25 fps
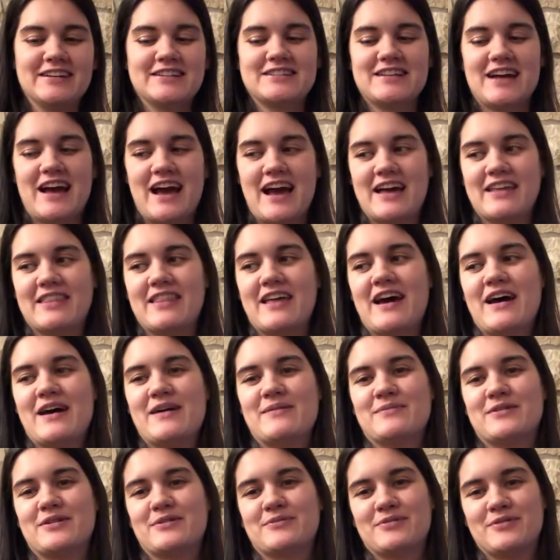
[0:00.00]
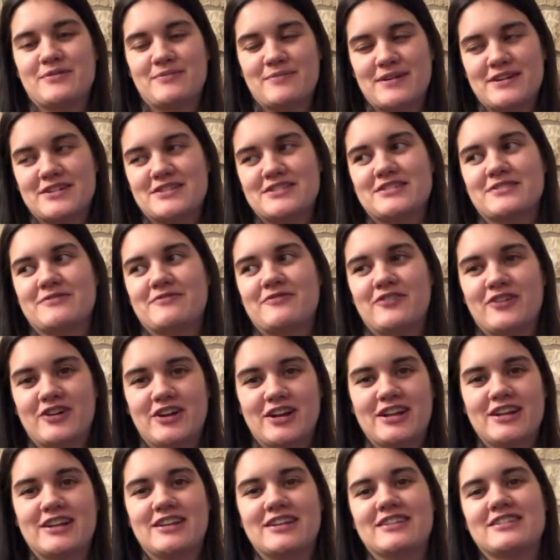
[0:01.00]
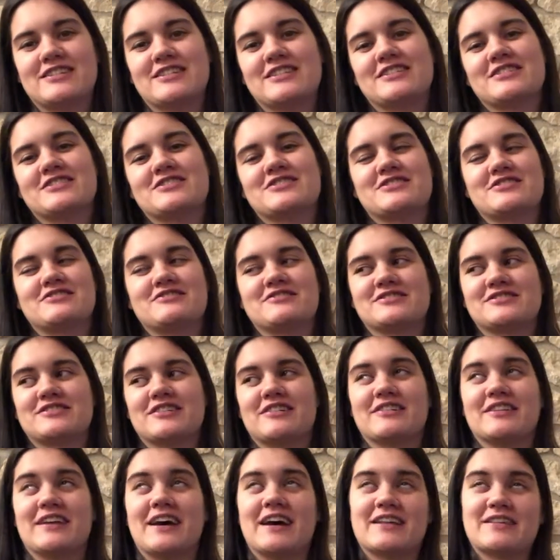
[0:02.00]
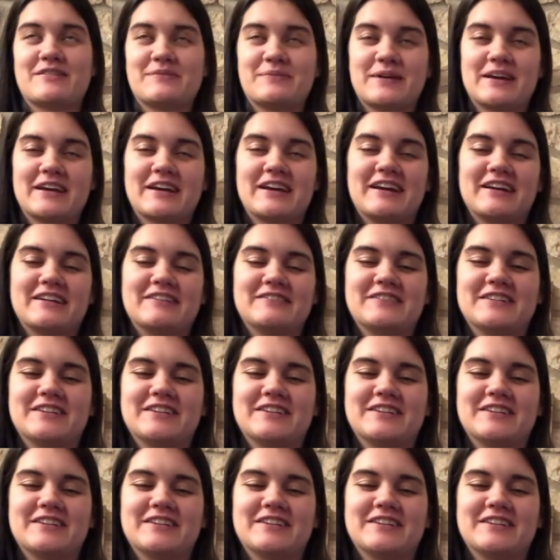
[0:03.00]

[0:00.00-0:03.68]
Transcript: tie them or put my foot into the shoe so that's been kind of